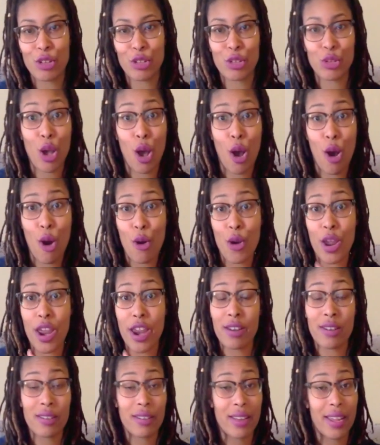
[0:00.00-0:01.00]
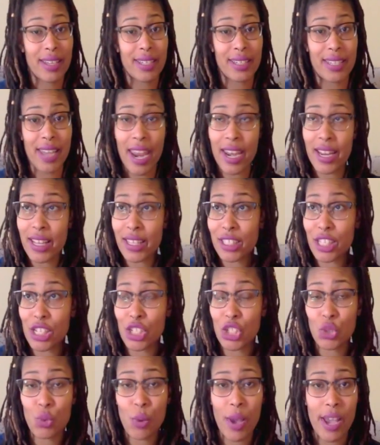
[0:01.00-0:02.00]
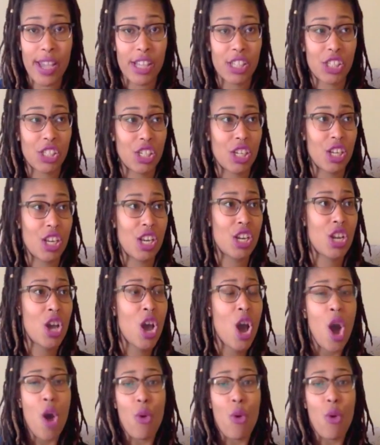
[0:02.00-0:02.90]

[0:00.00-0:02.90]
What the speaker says: do the whole internet dating situation.